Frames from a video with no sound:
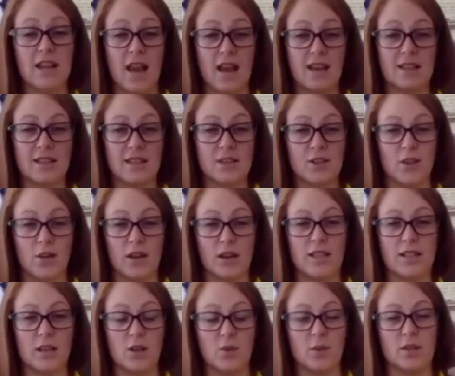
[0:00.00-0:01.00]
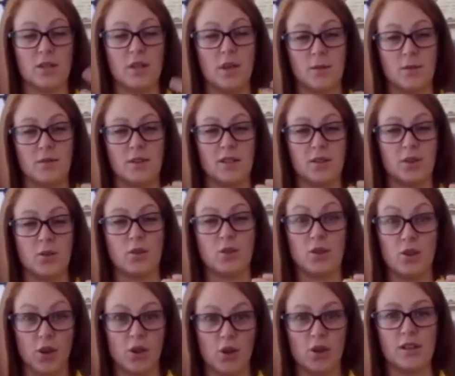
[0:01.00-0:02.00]
Yes, it's not ideal in terms of it's not
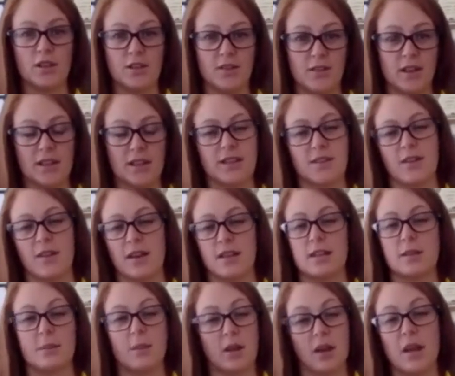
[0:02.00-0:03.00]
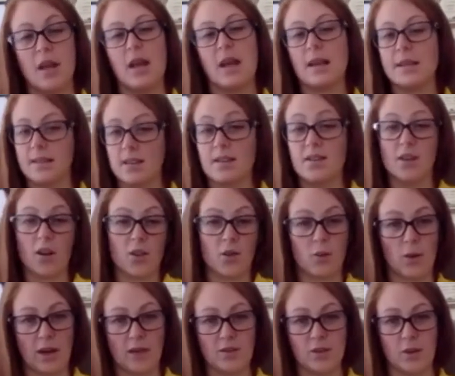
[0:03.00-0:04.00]
as good as face-to-face, but it's
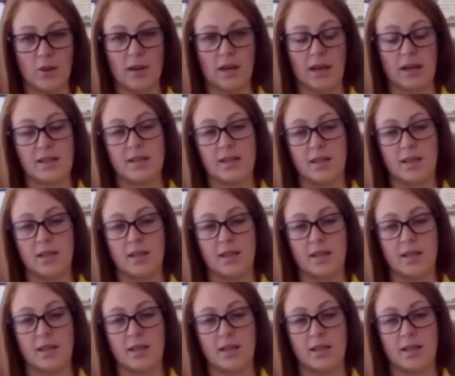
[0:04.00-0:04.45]
another way of doing it.